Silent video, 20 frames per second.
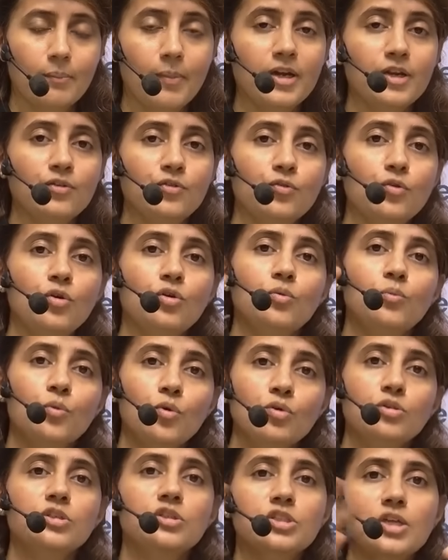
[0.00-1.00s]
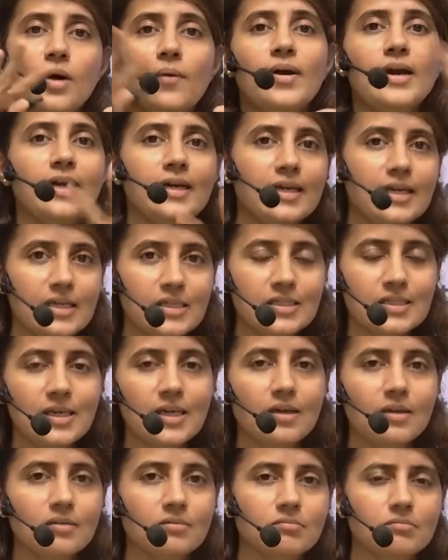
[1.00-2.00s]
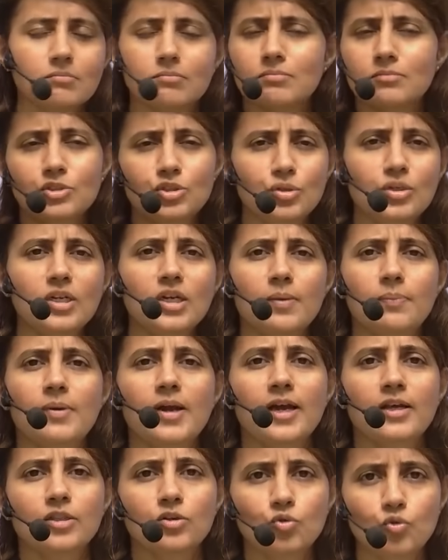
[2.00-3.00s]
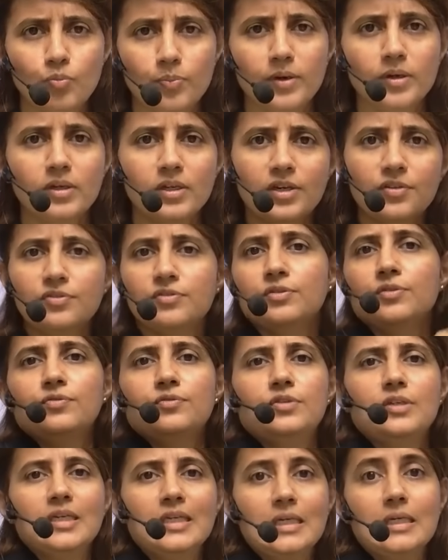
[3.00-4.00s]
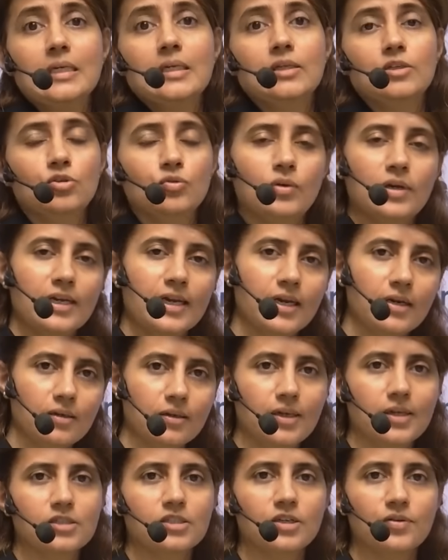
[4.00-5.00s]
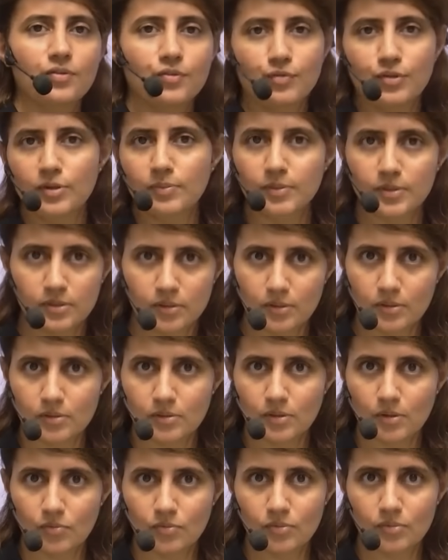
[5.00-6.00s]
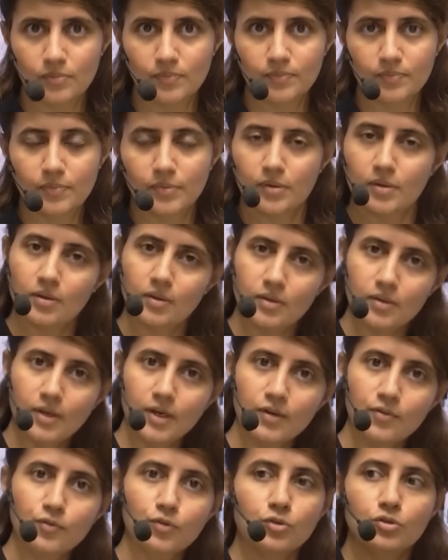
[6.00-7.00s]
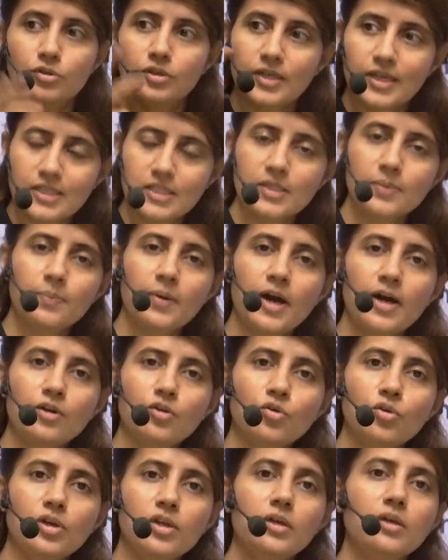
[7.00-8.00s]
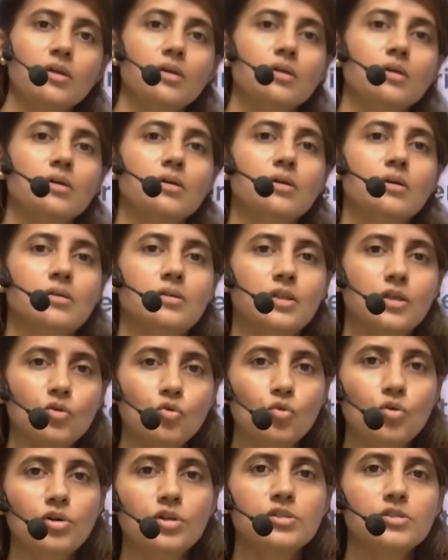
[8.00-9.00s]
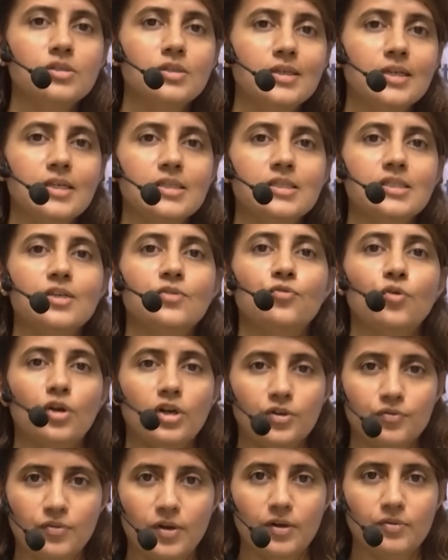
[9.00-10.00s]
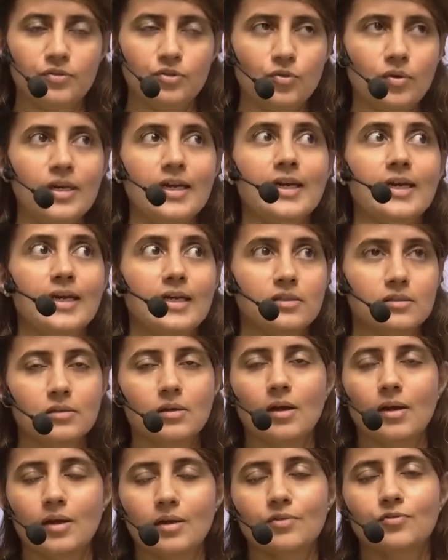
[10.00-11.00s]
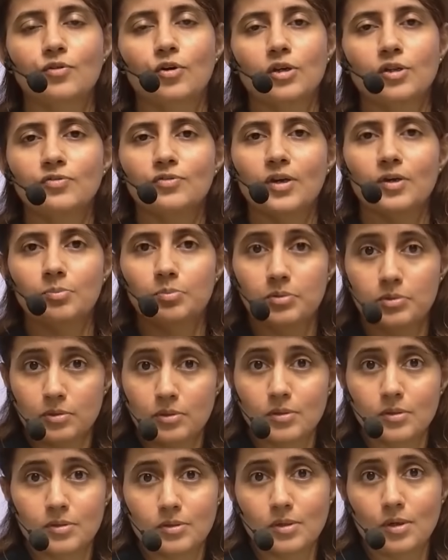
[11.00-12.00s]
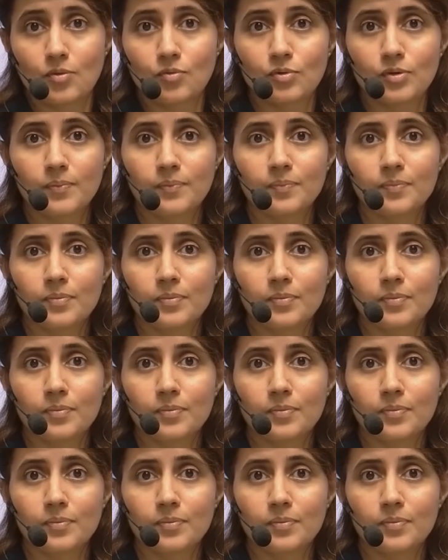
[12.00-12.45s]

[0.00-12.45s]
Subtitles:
But if you want both Java and DSA, you can apply the coupon GIFT15. You will get extra 15% discount. Right? For DSA part only, the code is DSA 45. You will get extra like 45% discount.